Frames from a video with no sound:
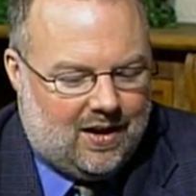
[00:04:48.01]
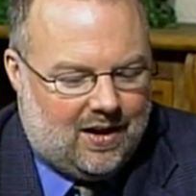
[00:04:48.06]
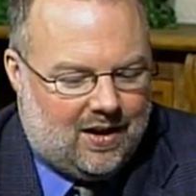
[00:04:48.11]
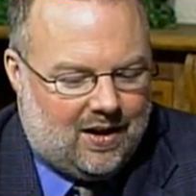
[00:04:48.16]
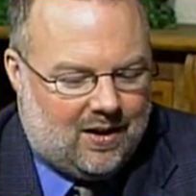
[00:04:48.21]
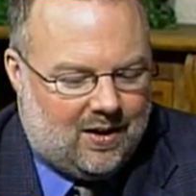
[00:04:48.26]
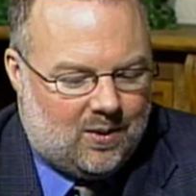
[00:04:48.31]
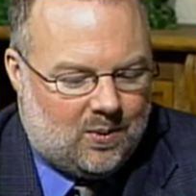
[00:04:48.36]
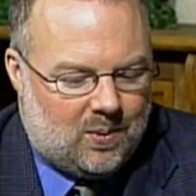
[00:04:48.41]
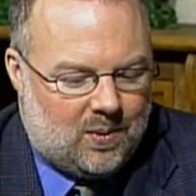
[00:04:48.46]

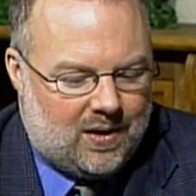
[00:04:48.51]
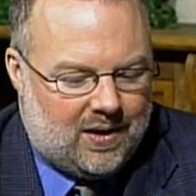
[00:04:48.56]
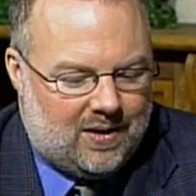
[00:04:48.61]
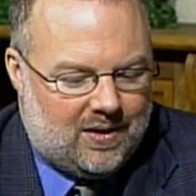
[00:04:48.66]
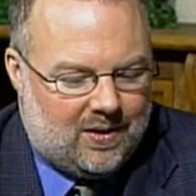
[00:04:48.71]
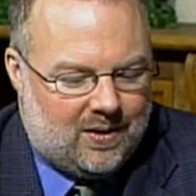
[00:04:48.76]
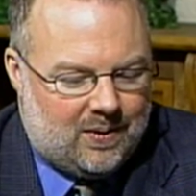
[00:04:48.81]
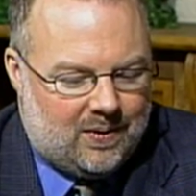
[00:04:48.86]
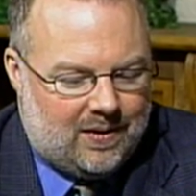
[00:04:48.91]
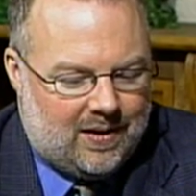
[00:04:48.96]
We
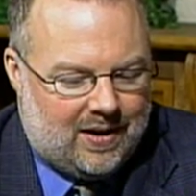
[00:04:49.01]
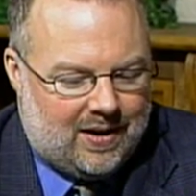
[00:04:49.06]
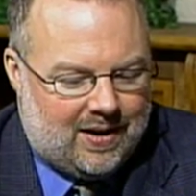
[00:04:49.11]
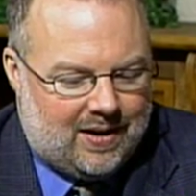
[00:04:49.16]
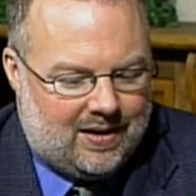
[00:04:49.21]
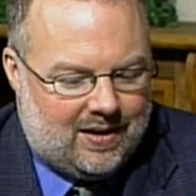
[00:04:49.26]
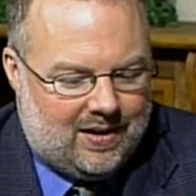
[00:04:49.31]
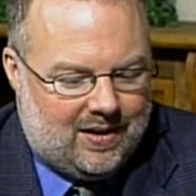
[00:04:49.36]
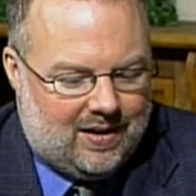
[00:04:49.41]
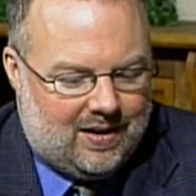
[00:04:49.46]
know
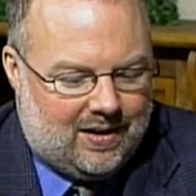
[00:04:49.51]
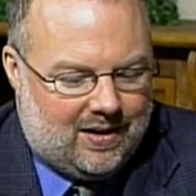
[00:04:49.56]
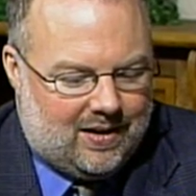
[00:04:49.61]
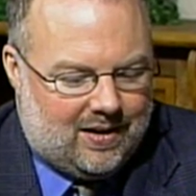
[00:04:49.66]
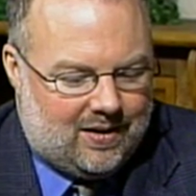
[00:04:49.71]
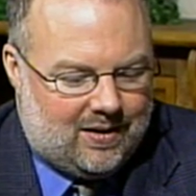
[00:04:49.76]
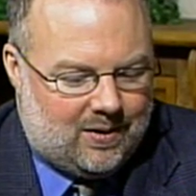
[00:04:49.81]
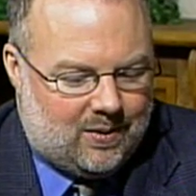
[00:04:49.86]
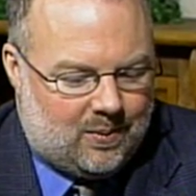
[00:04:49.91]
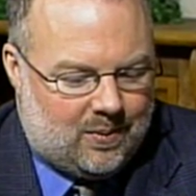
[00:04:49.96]
that
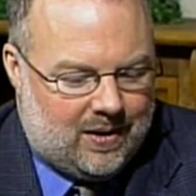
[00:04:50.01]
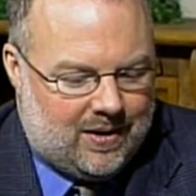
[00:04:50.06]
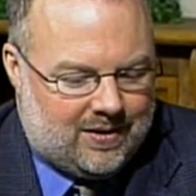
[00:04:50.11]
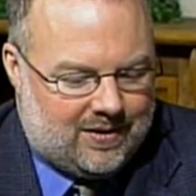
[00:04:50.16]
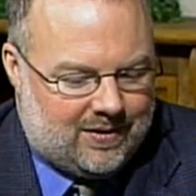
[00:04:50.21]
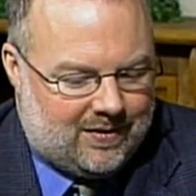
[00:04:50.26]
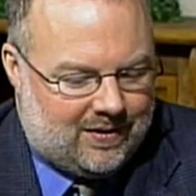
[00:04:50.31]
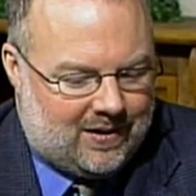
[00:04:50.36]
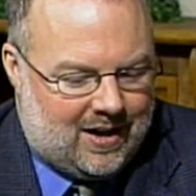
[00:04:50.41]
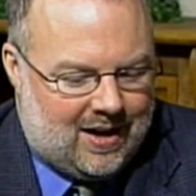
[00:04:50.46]
the
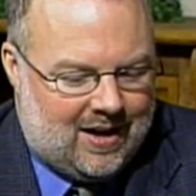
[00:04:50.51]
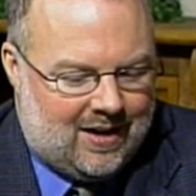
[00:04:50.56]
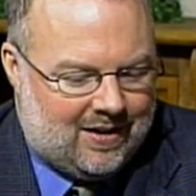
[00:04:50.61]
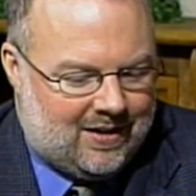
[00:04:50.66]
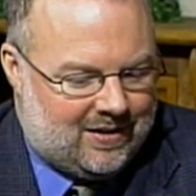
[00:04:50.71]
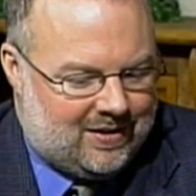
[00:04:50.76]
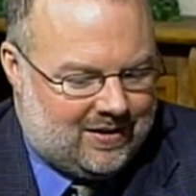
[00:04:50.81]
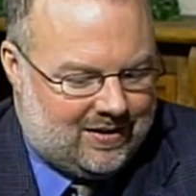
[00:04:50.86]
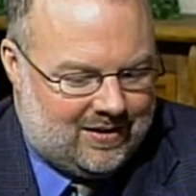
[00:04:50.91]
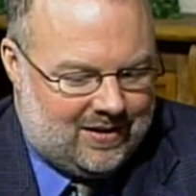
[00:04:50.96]
rates of
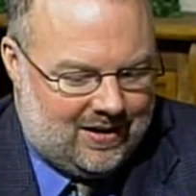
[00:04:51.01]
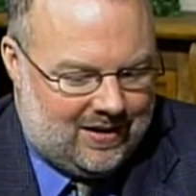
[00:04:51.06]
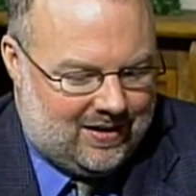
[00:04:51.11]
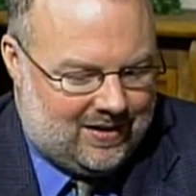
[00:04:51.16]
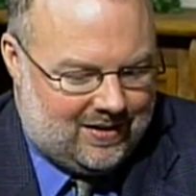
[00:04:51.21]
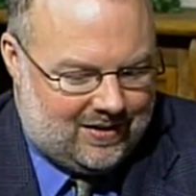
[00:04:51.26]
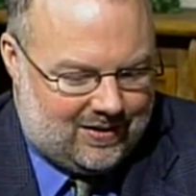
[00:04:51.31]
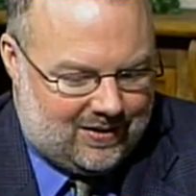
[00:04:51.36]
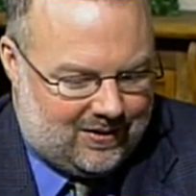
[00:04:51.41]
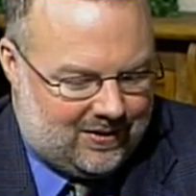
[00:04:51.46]
college
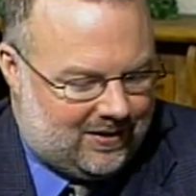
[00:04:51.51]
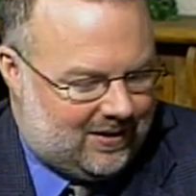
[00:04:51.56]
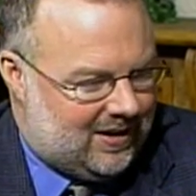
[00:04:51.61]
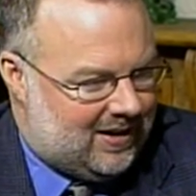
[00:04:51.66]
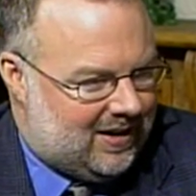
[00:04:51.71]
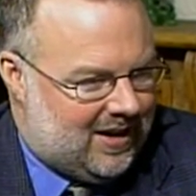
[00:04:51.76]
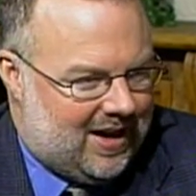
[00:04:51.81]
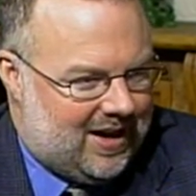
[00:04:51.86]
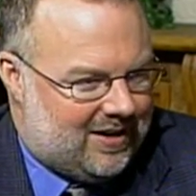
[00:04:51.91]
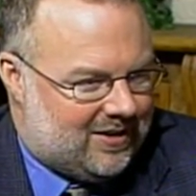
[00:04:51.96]
attendance are
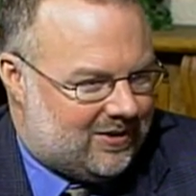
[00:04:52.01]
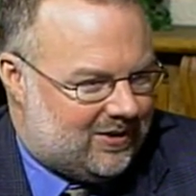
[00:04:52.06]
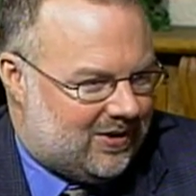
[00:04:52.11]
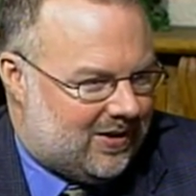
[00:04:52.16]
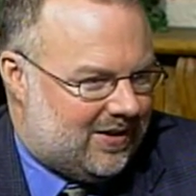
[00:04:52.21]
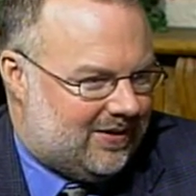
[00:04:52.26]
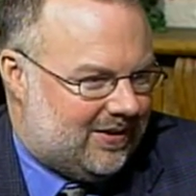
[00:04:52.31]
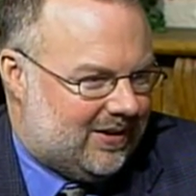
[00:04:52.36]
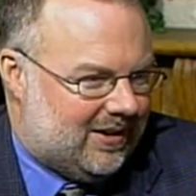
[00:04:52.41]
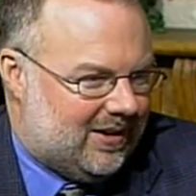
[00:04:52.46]

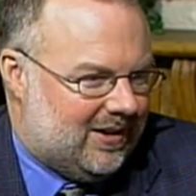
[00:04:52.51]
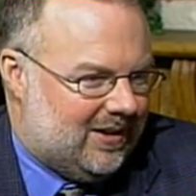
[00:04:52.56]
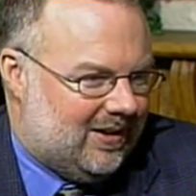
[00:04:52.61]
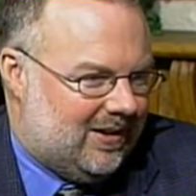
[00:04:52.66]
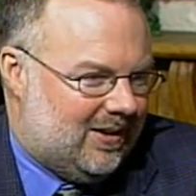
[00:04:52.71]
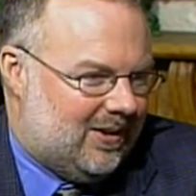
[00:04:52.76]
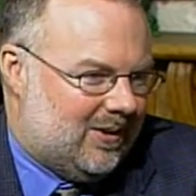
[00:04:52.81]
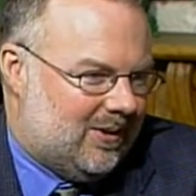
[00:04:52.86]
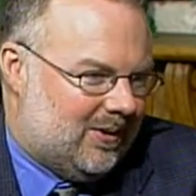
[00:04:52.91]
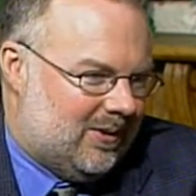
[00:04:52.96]
catastrophically
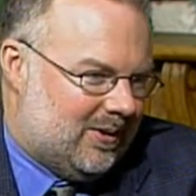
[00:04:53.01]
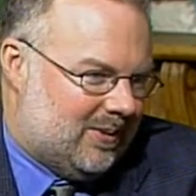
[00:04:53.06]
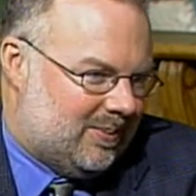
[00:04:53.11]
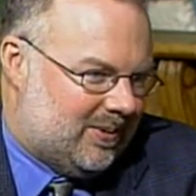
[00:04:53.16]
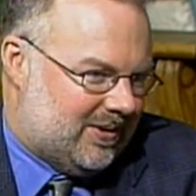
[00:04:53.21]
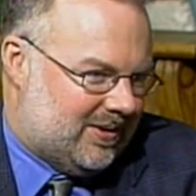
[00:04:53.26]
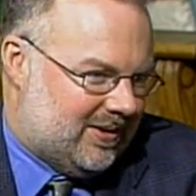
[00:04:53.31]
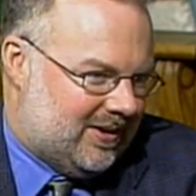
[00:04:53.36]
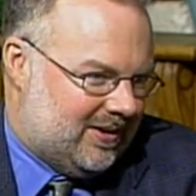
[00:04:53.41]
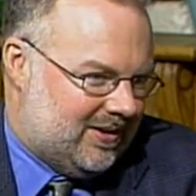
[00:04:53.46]
low. The
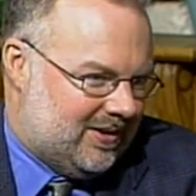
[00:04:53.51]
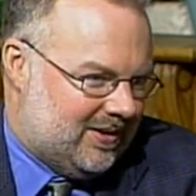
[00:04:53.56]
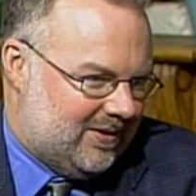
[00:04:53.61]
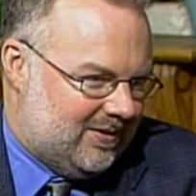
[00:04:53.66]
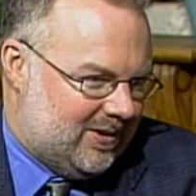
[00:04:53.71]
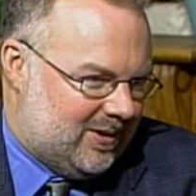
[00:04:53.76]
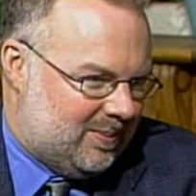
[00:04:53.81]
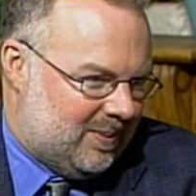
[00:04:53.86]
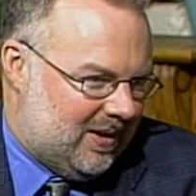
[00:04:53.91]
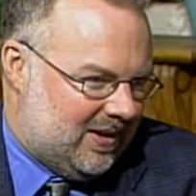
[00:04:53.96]
percentage
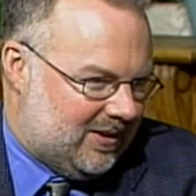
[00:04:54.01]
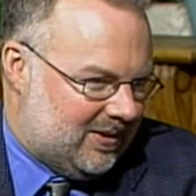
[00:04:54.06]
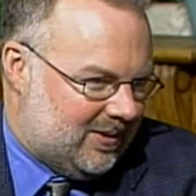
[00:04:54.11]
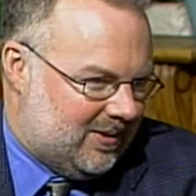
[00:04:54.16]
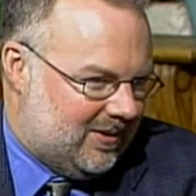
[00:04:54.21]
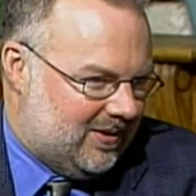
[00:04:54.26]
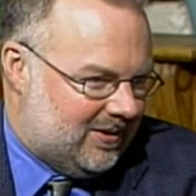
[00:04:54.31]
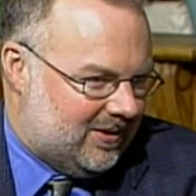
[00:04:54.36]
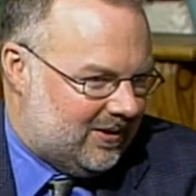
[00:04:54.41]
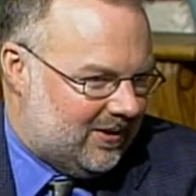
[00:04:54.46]
of Hispanic
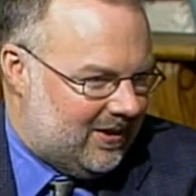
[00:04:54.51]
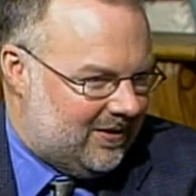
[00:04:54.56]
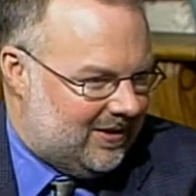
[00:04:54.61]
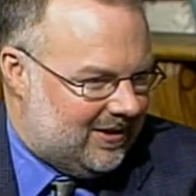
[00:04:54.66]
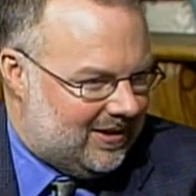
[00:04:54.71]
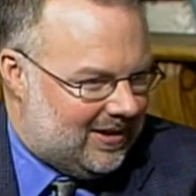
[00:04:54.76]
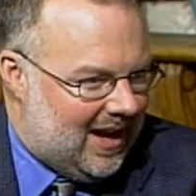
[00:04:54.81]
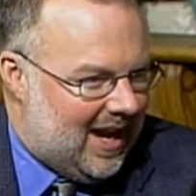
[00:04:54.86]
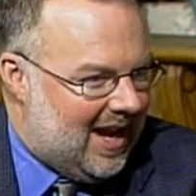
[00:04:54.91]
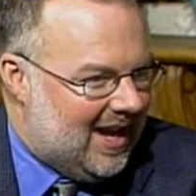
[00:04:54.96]
students that are
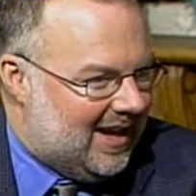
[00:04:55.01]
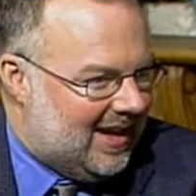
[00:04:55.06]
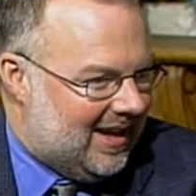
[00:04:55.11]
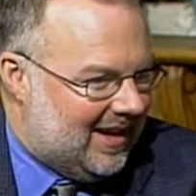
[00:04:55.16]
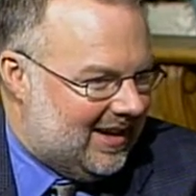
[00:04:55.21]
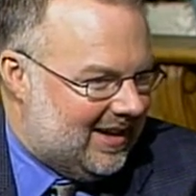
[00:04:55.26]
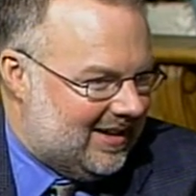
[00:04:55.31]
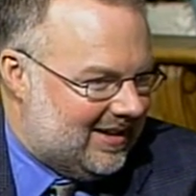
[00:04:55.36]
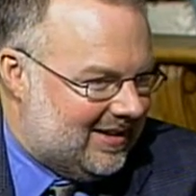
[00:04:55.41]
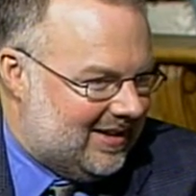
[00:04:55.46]
even
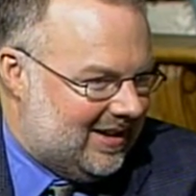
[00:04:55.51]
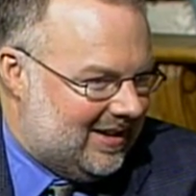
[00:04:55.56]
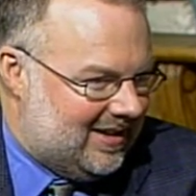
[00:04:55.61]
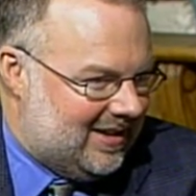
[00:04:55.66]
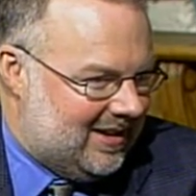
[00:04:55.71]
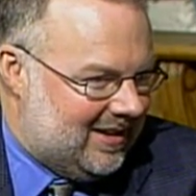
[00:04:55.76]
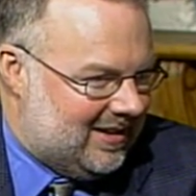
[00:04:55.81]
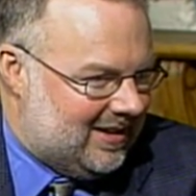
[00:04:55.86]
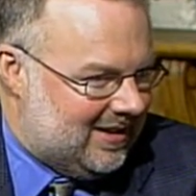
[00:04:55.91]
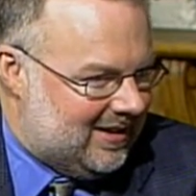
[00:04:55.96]
taking an
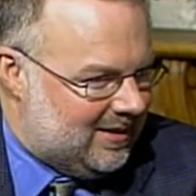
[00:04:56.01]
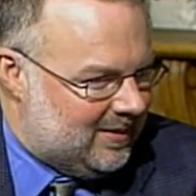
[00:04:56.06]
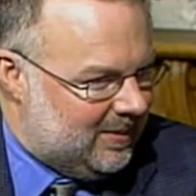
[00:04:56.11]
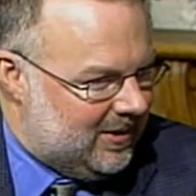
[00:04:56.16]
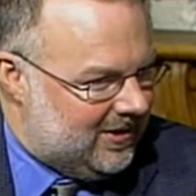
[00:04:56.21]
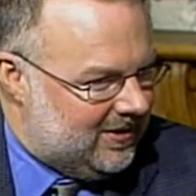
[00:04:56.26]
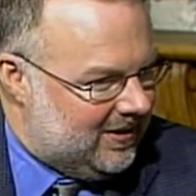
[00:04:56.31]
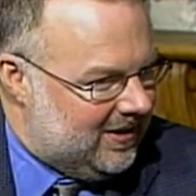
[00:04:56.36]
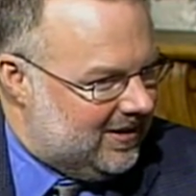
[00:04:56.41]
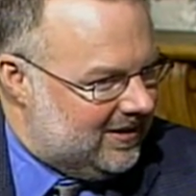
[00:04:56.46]
SAT
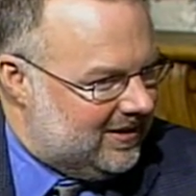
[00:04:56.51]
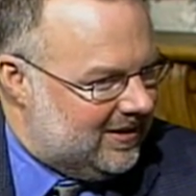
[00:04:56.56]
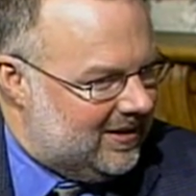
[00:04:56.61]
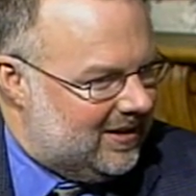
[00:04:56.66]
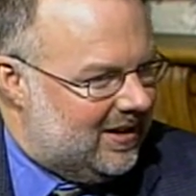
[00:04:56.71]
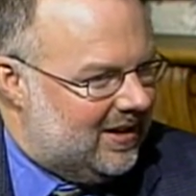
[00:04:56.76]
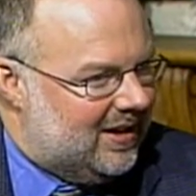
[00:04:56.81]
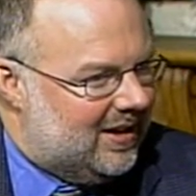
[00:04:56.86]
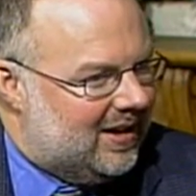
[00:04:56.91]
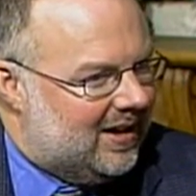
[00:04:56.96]
test, much less
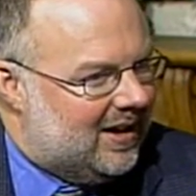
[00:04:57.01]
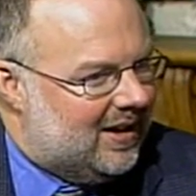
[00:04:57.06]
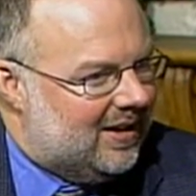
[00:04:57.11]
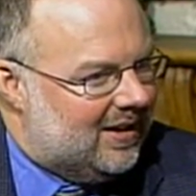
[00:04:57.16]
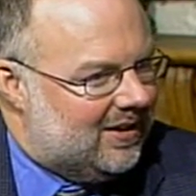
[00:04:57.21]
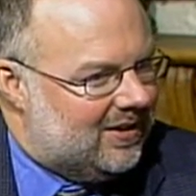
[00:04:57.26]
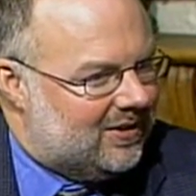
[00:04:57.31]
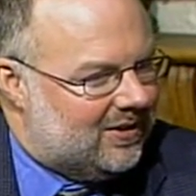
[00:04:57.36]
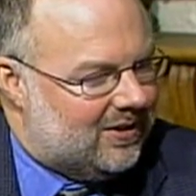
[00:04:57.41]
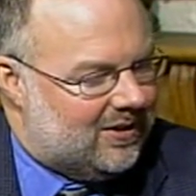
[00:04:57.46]
attending
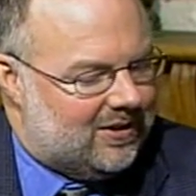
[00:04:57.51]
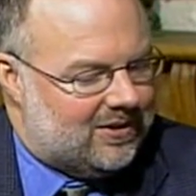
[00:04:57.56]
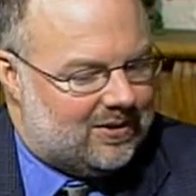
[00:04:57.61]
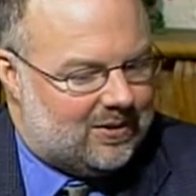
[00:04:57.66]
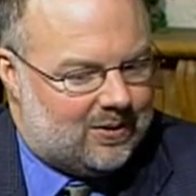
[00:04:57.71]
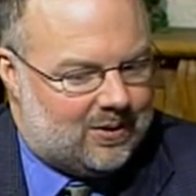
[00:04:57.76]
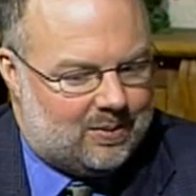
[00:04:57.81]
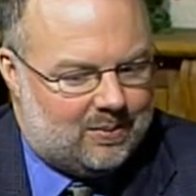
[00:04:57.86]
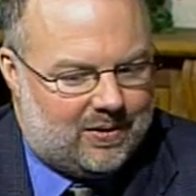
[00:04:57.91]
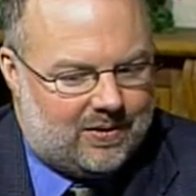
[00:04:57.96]
college,
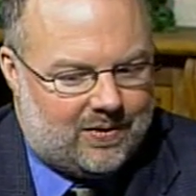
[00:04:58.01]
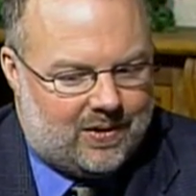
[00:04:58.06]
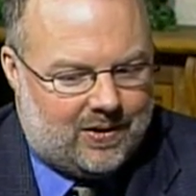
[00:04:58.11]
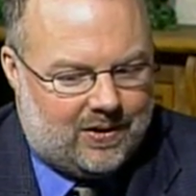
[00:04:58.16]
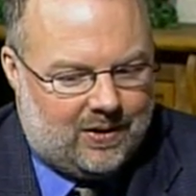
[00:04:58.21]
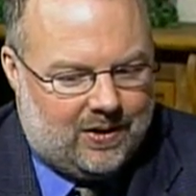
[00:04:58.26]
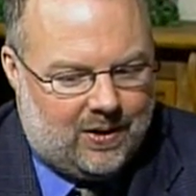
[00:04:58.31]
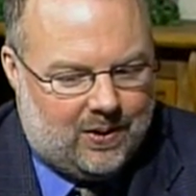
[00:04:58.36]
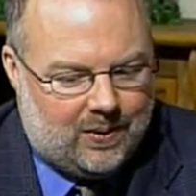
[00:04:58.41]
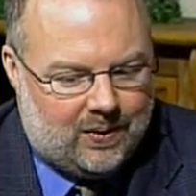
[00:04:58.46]
also can be
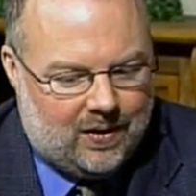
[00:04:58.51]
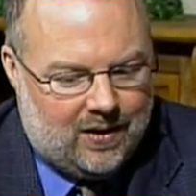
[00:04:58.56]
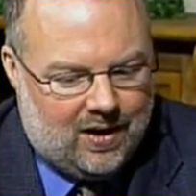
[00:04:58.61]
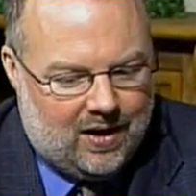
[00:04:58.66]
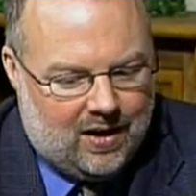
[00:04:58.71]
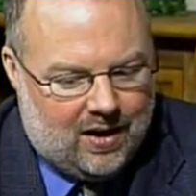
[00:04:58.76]
very low.